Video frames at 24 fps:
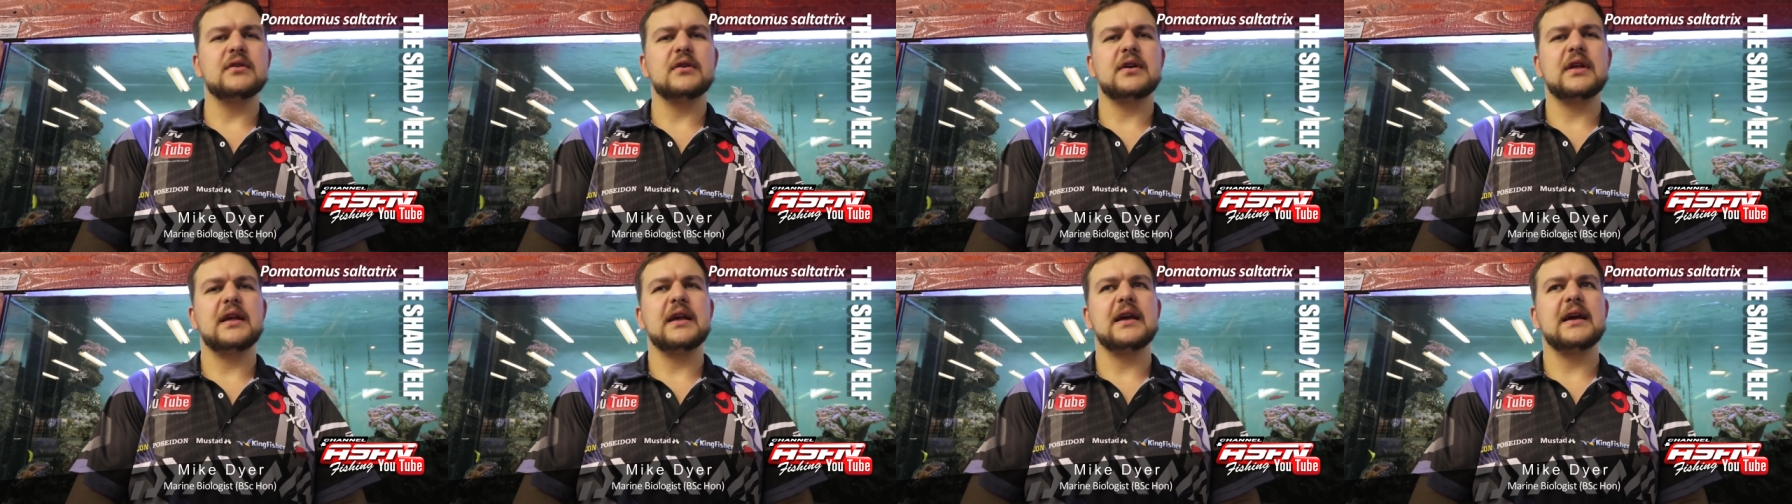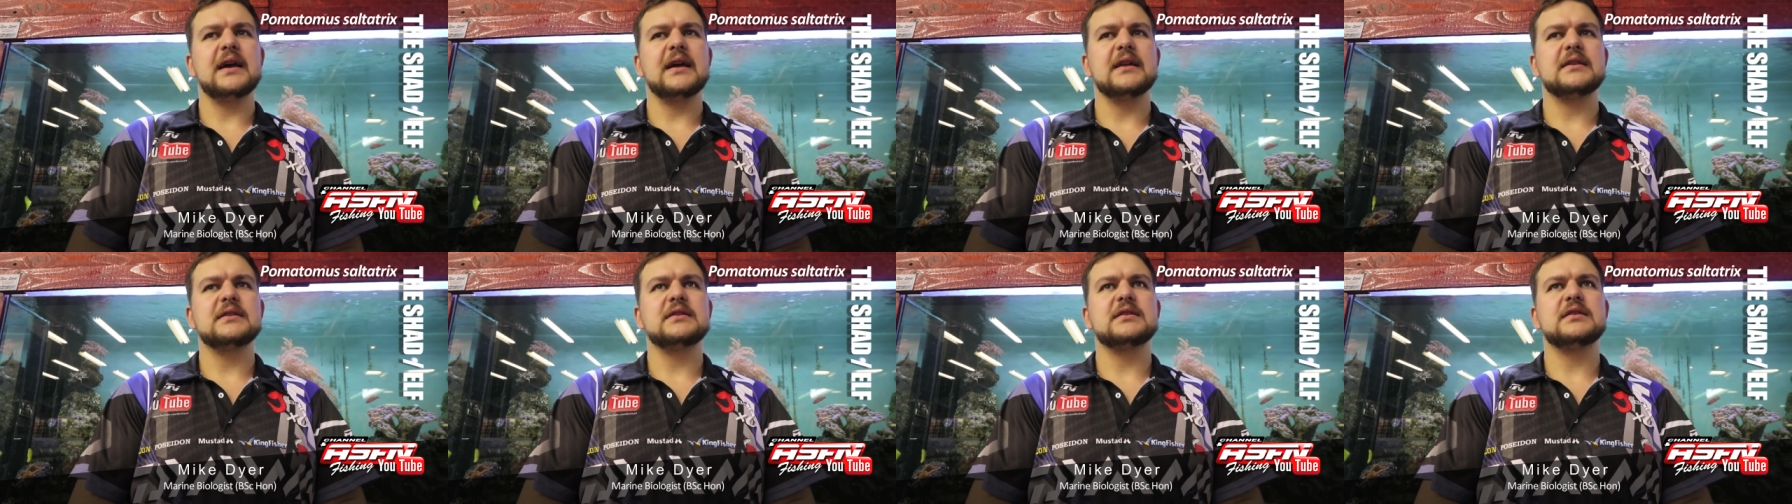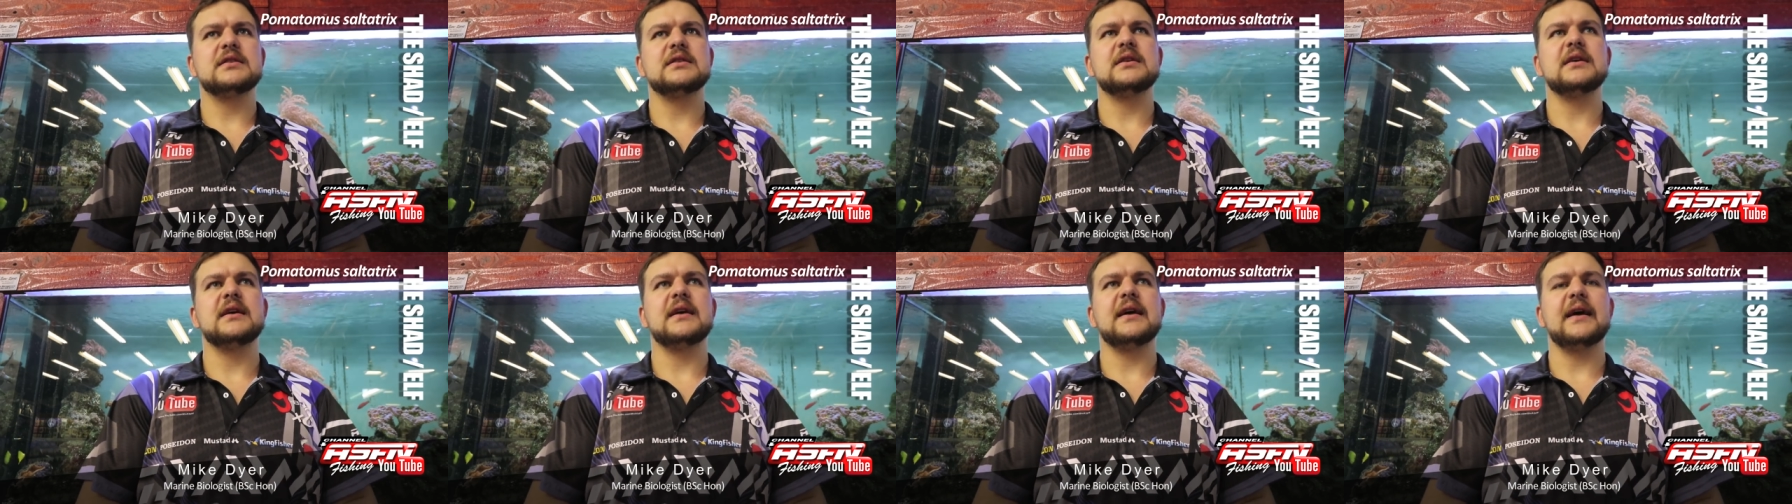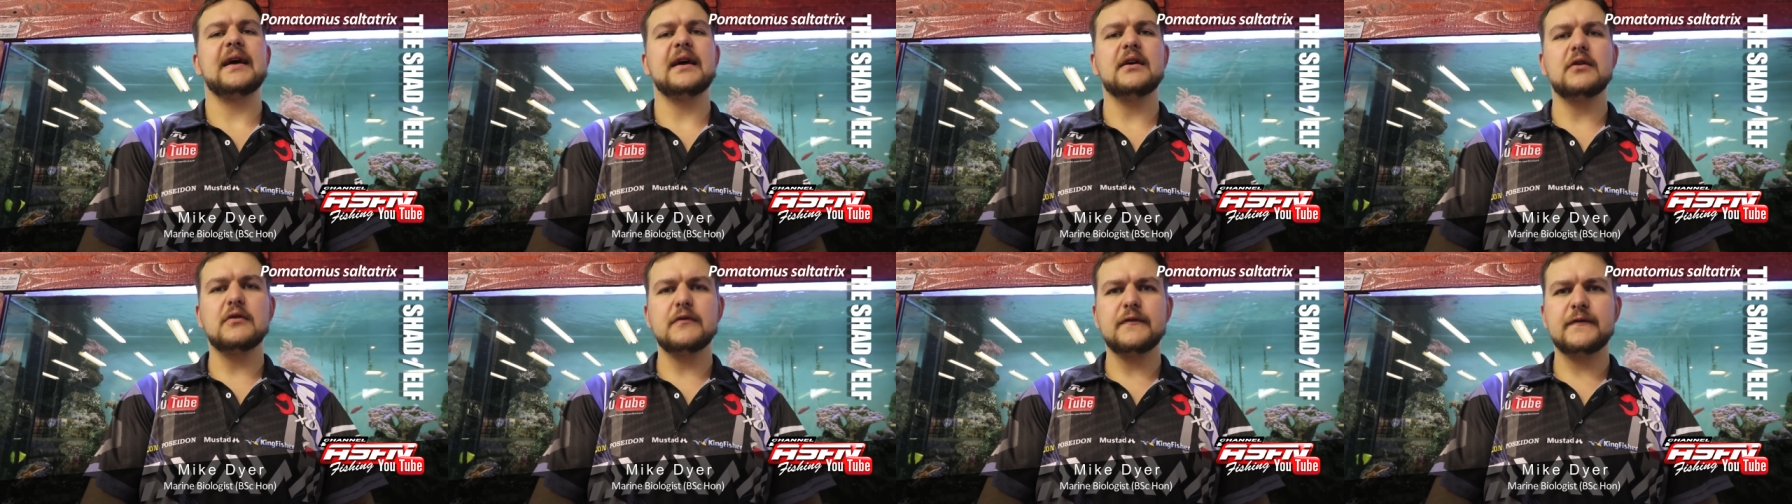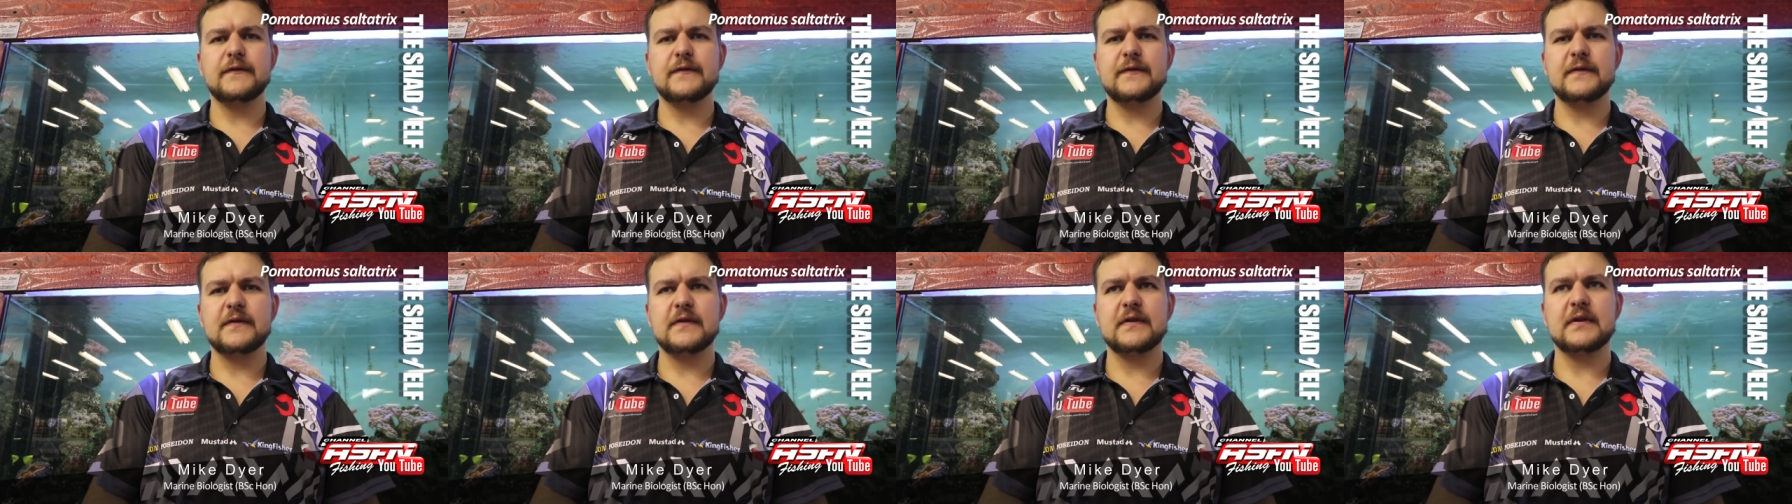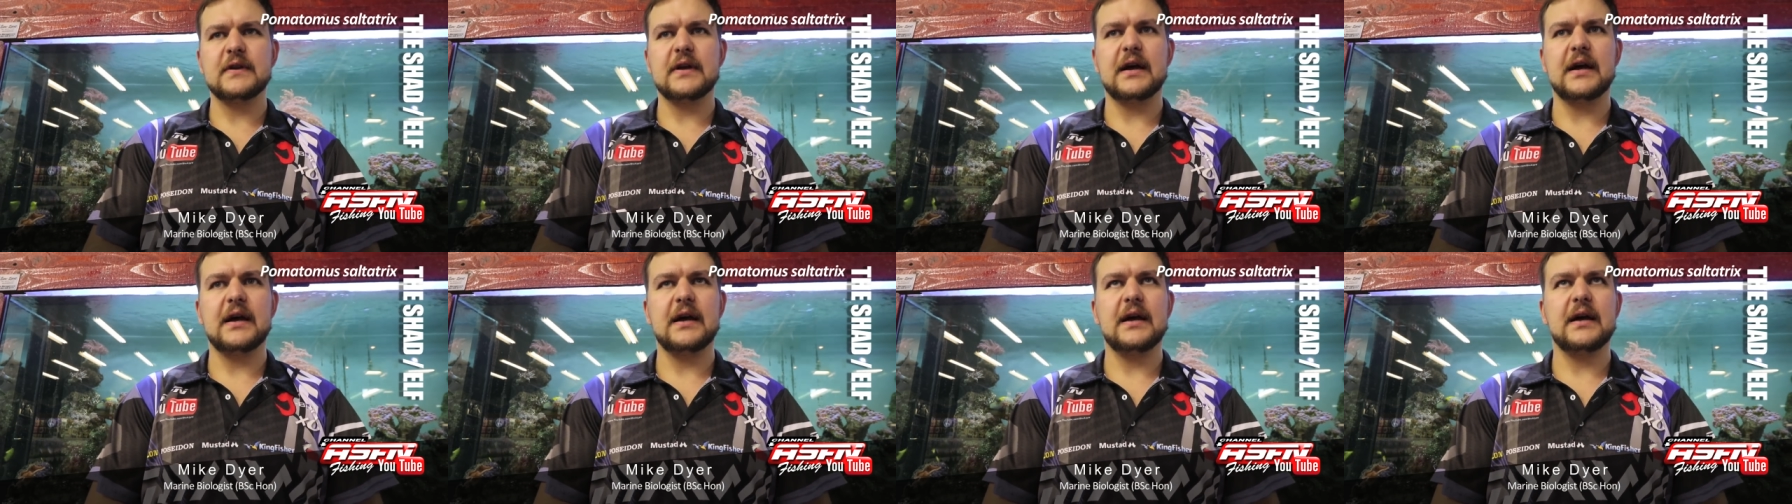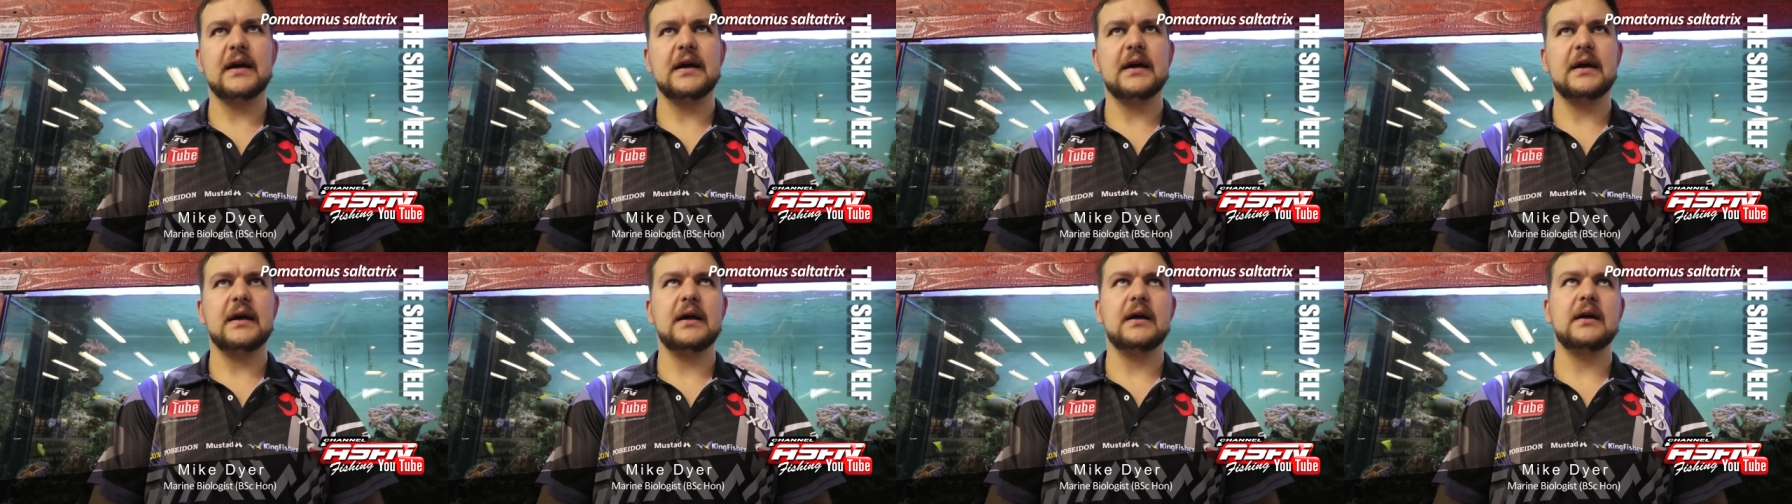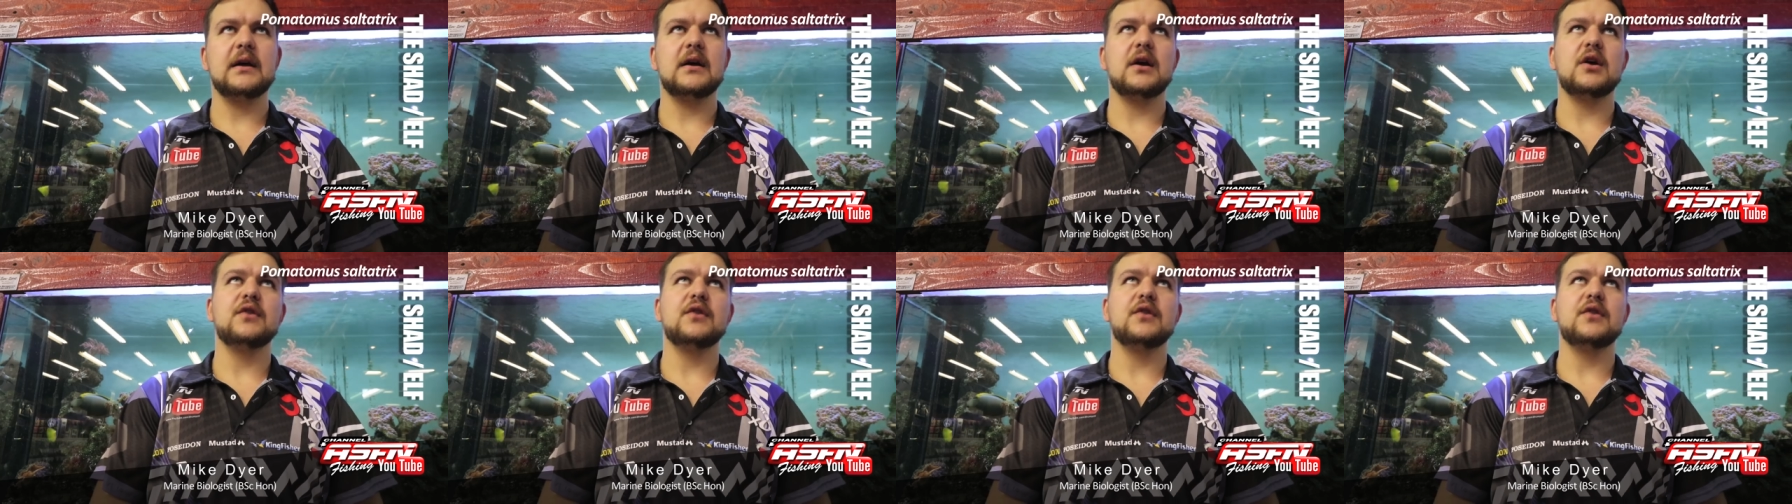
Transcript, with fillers: looking at elf, uh,